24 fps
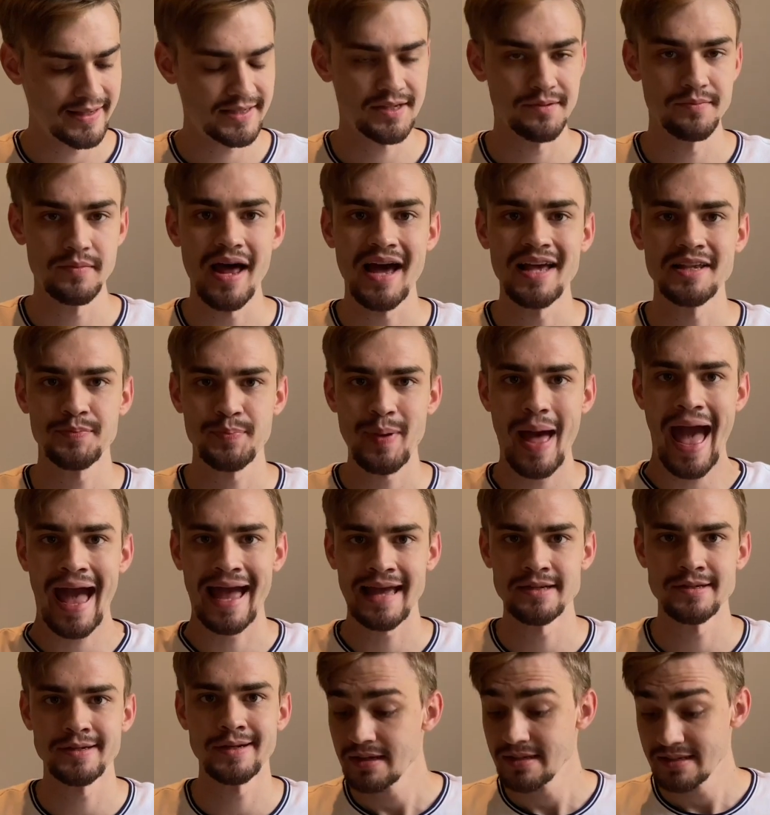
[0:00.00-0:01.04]
some nice
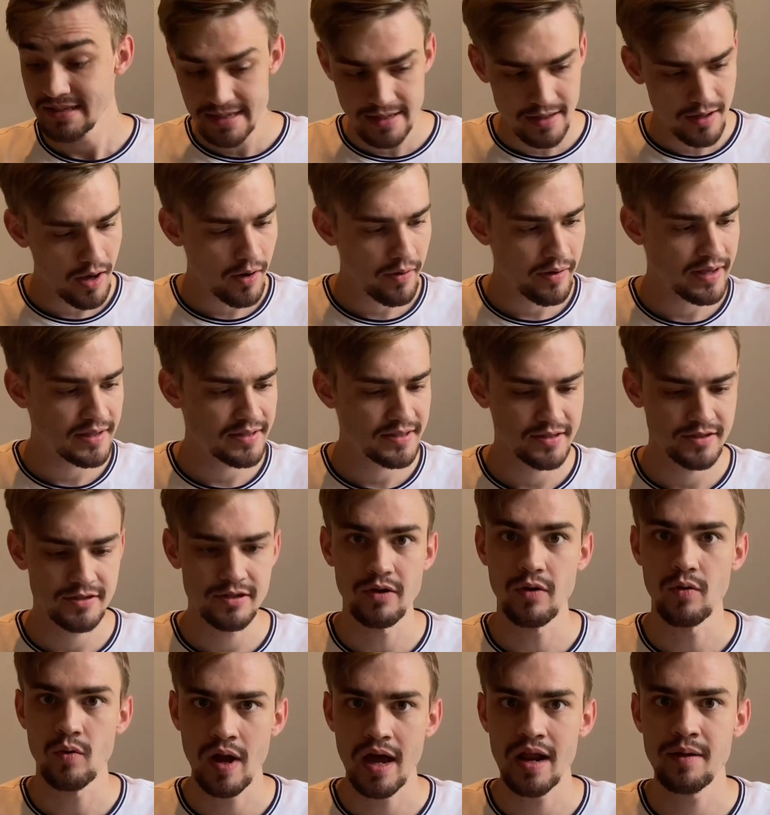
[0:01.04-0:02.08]
packaging. Tigo is this
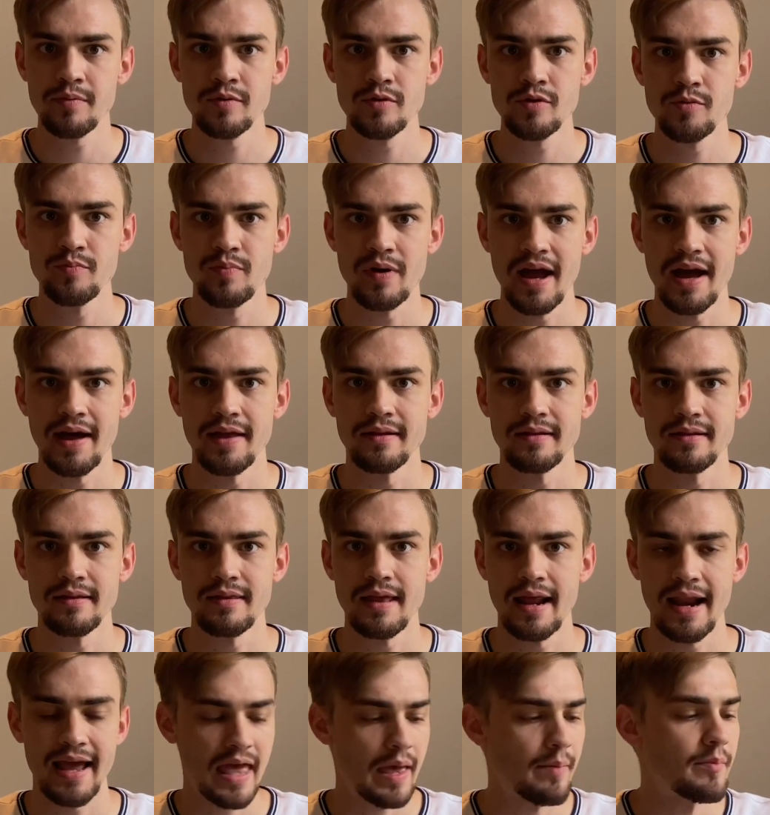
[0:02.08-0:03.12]
incredible new brand
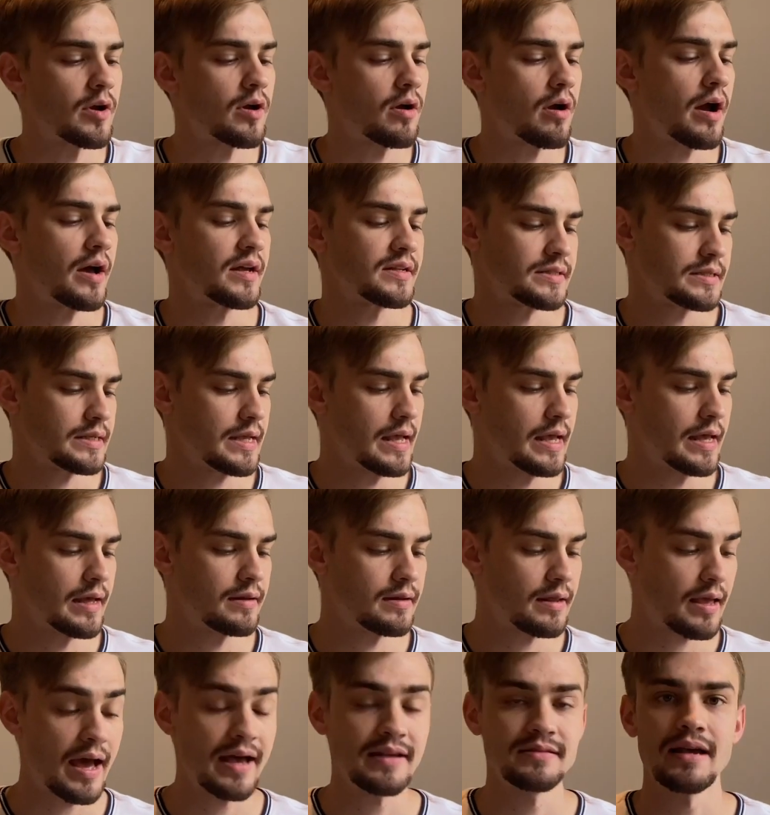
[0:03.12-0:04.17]
that I came across,
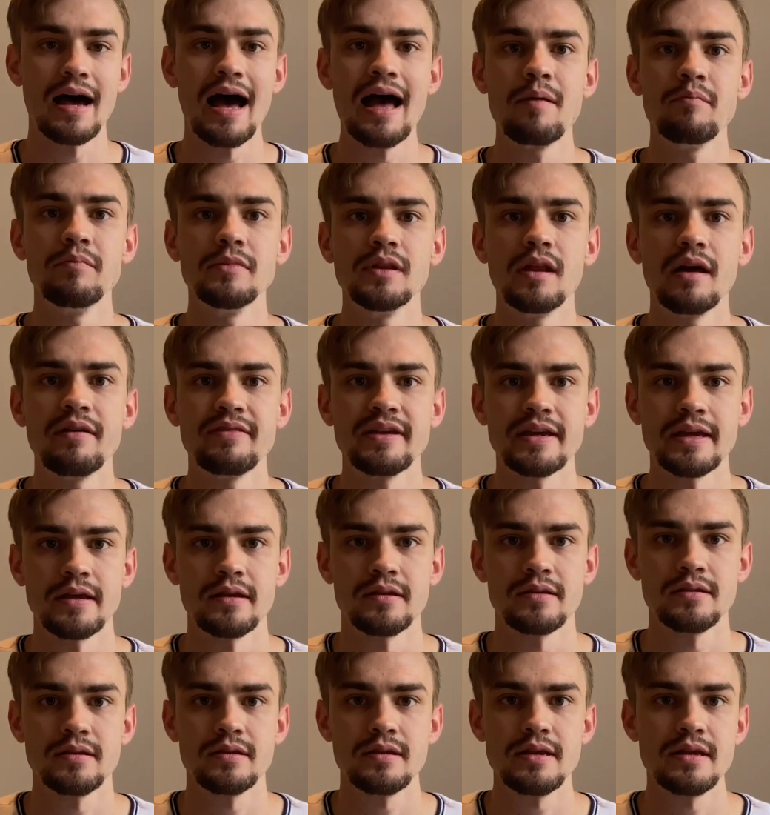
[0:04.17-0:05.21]
and guys, I am loving
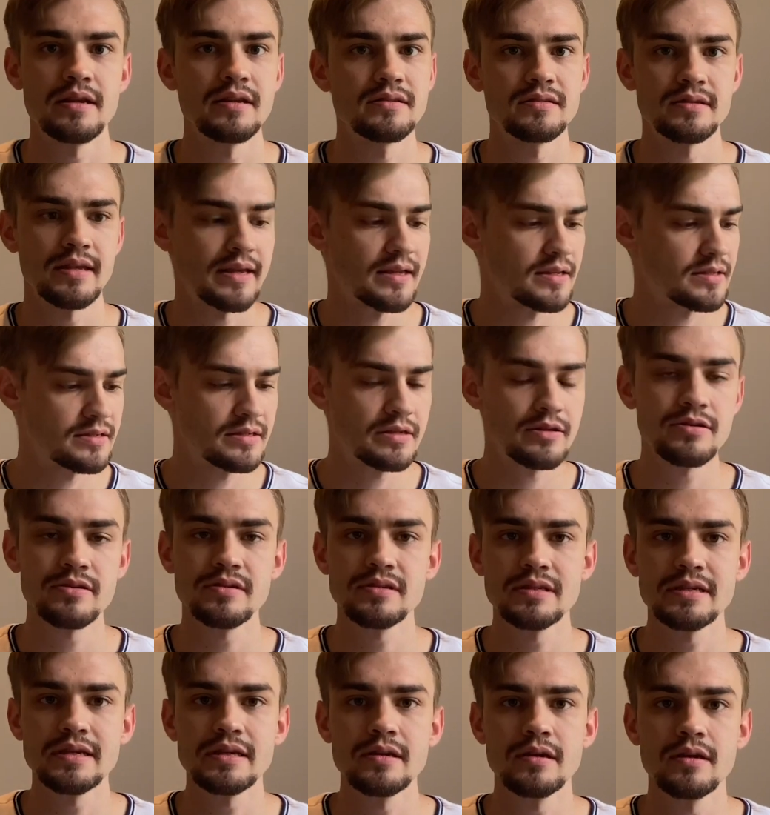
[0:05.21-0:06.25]
it. It is
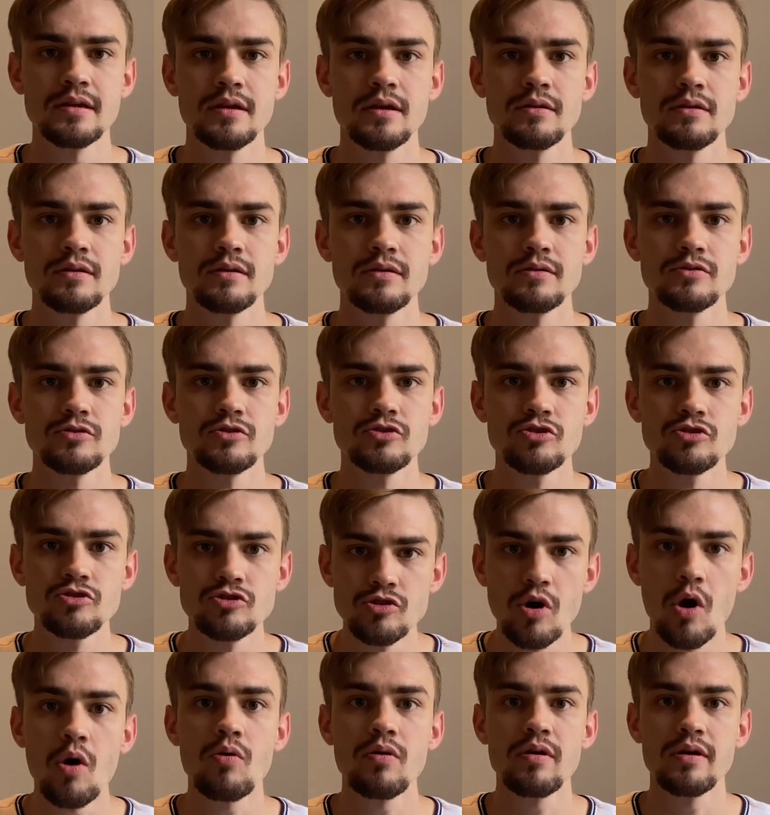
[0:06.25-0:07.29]
seriously
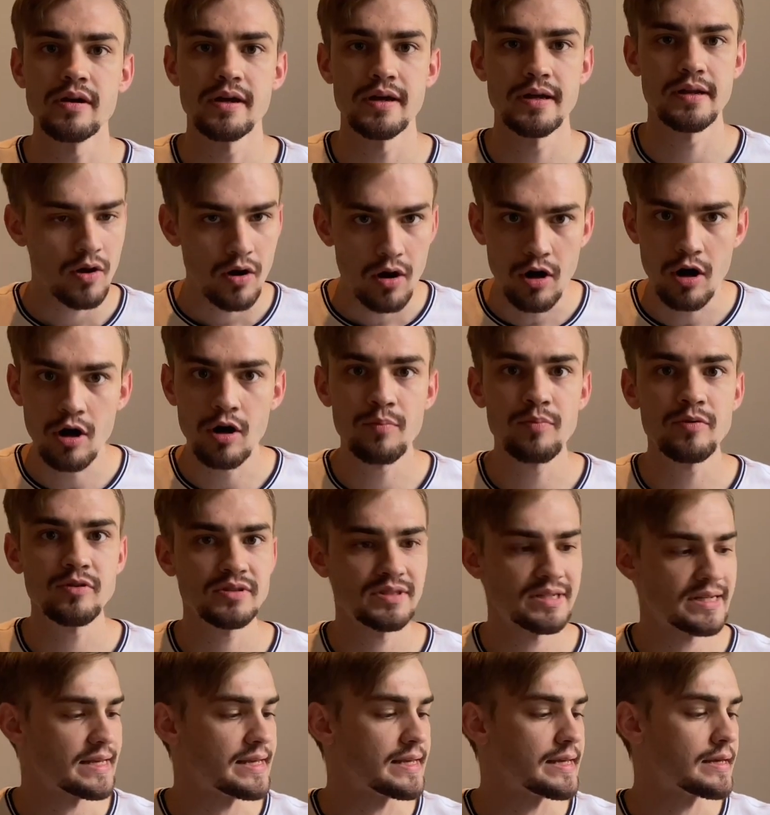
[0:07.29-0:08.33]
so good. Herbal
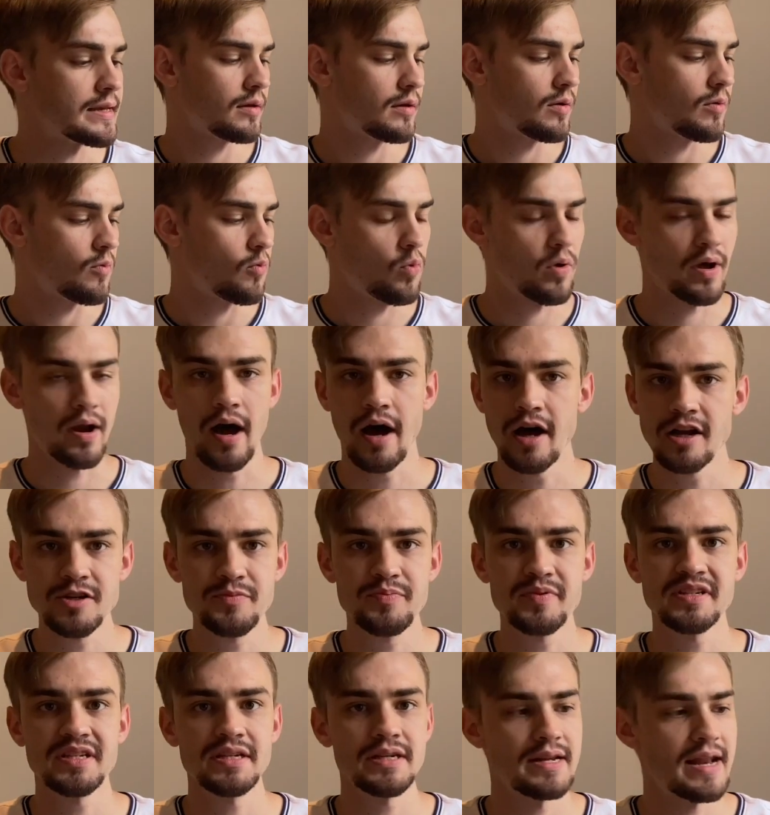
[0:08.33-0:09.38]
tea,
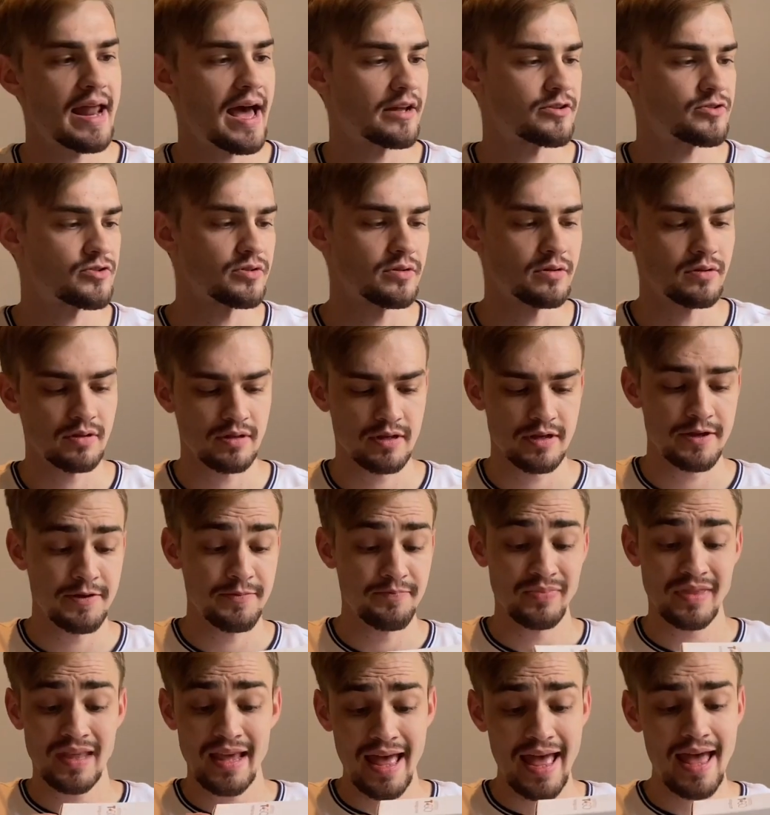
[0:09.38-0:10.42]
100% natural.
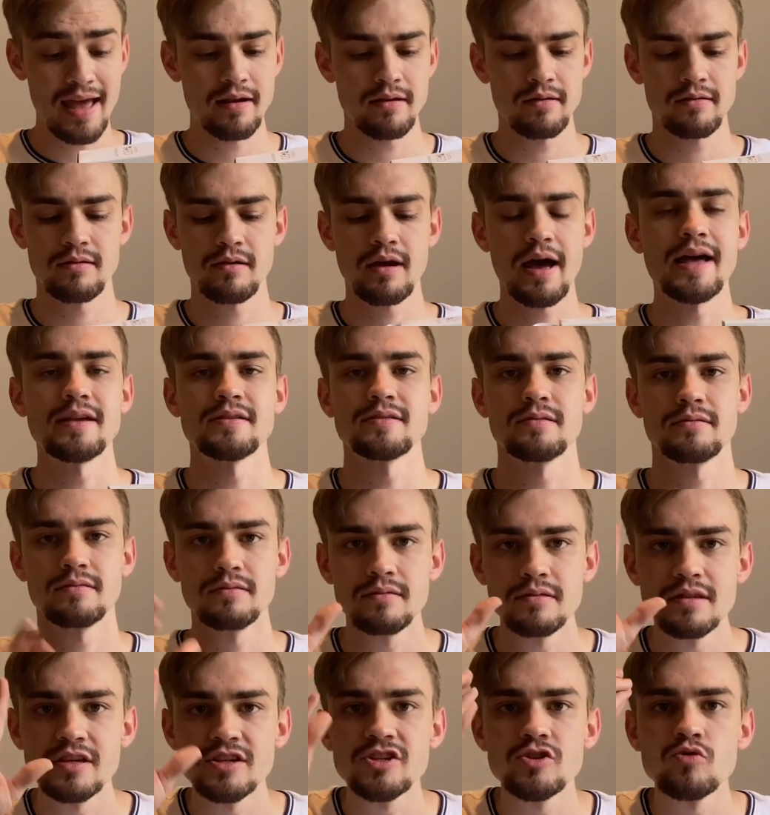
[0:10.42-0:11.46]
And guys,
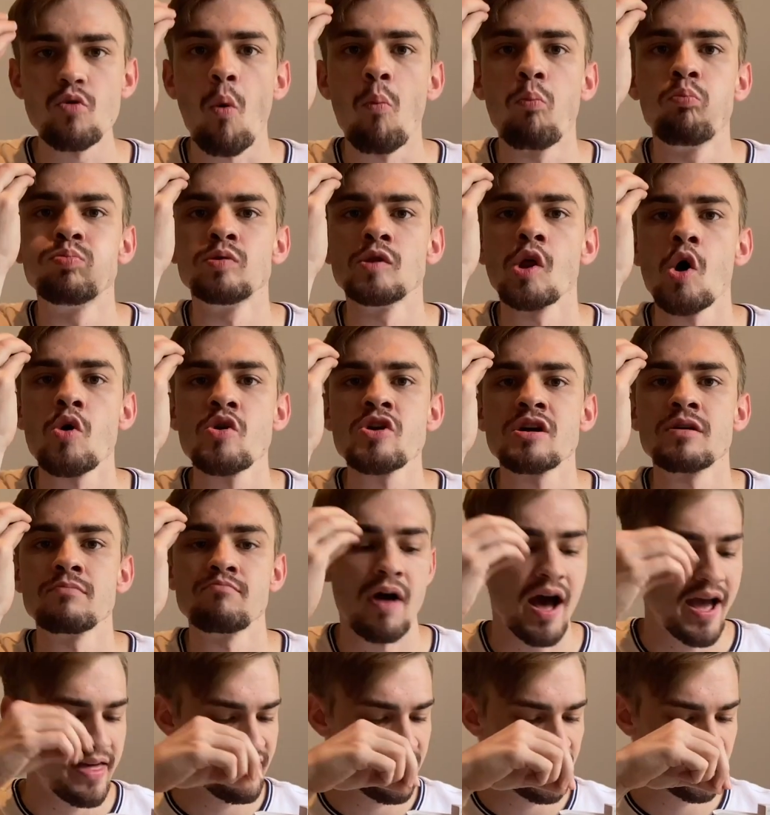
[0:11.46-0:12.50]
this will blow your
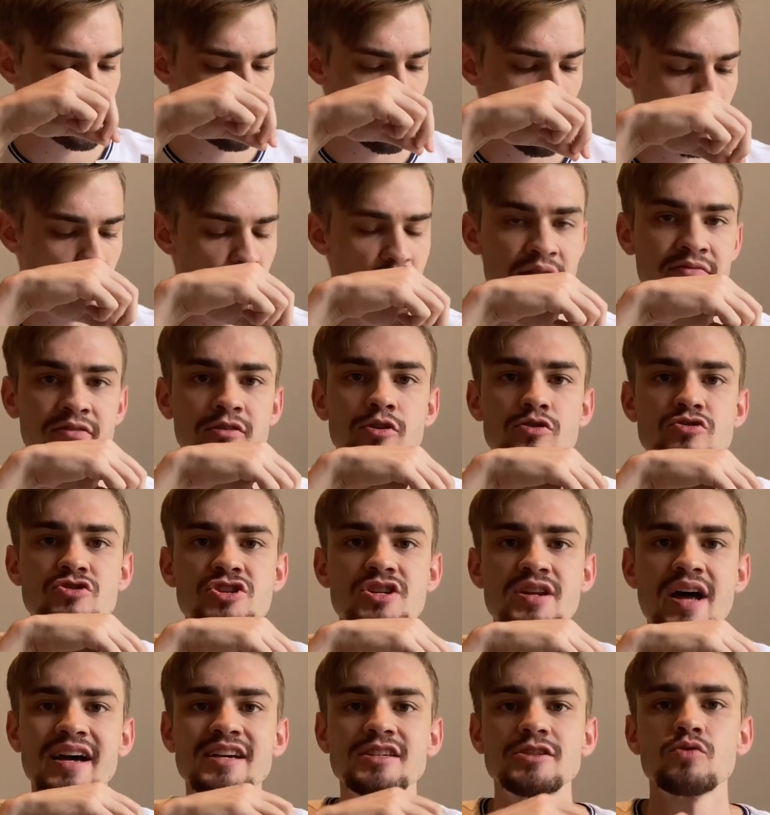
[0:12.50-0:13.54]
mind. This will
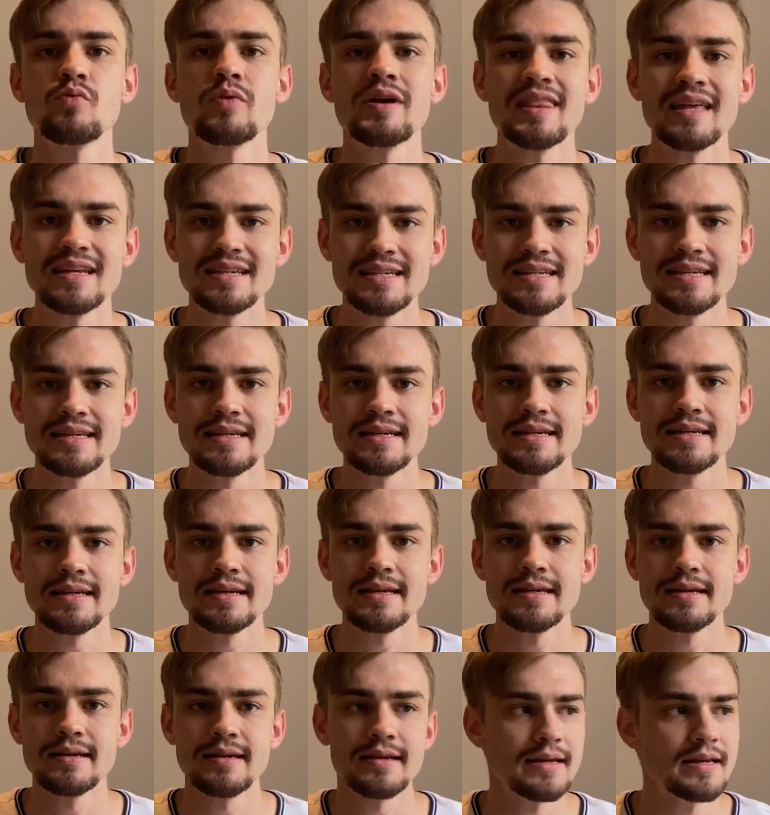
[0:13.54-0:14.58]
revolutionize the way that tea
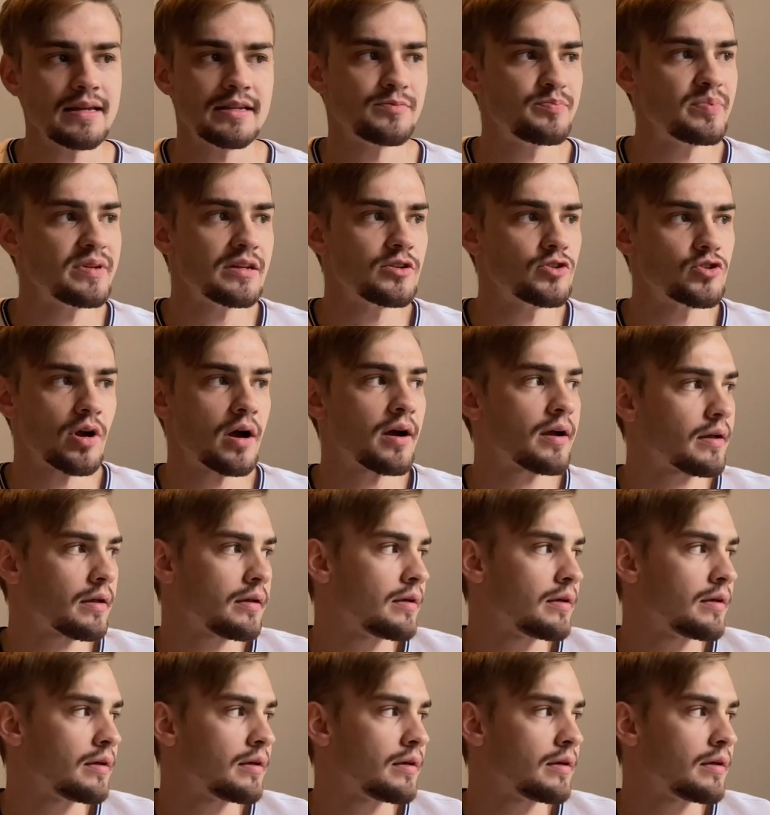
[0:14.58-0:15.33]
is being drunk